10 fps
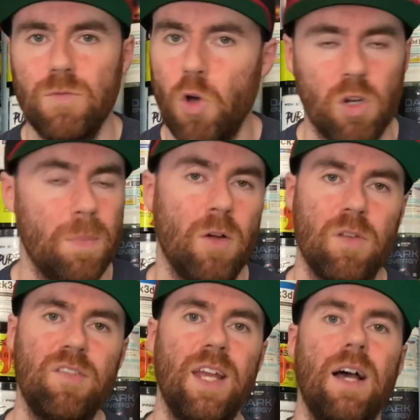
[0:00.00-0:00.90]
gotta be
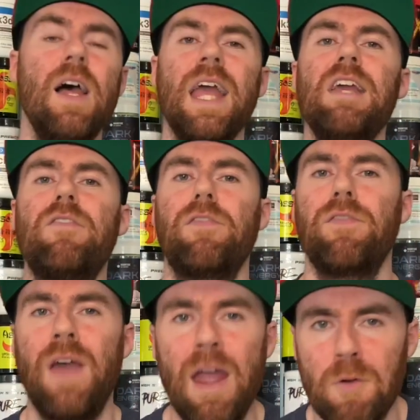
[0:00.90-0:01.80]
honest here, is
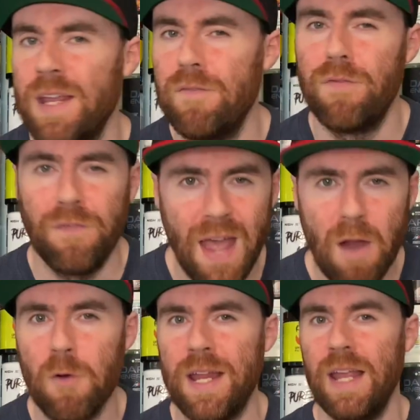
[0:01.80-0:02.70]
very,
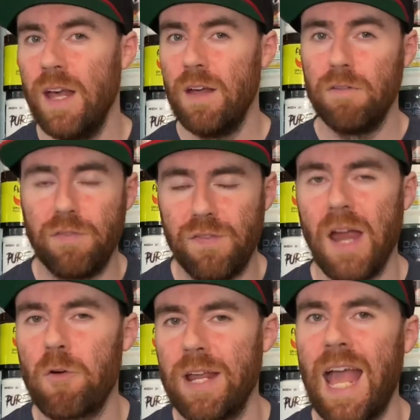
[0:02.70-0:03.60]
very,
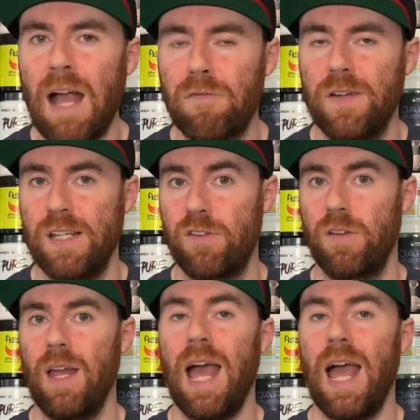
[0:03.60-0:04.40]
very average